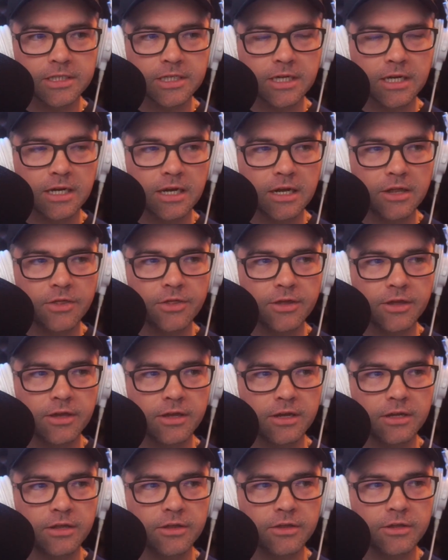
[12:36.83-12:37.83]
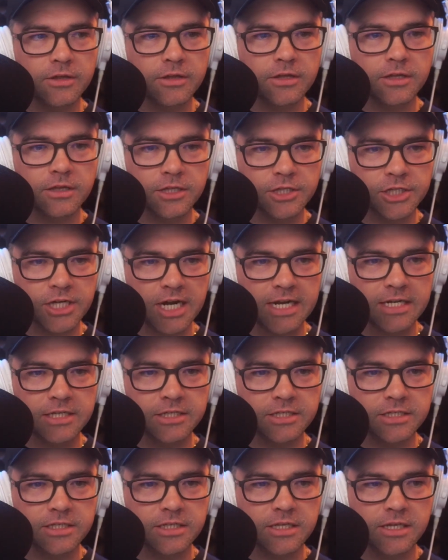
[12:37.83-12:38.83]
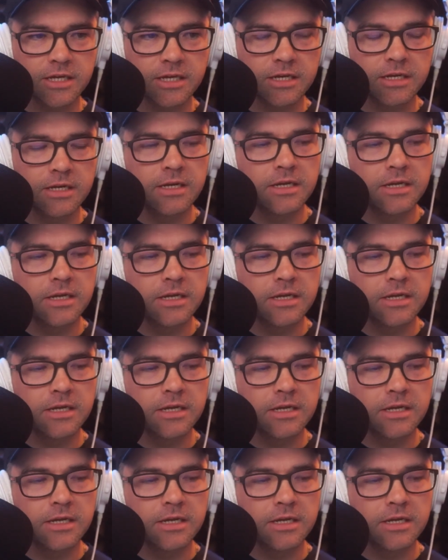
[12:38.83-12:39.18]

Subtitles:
the changes that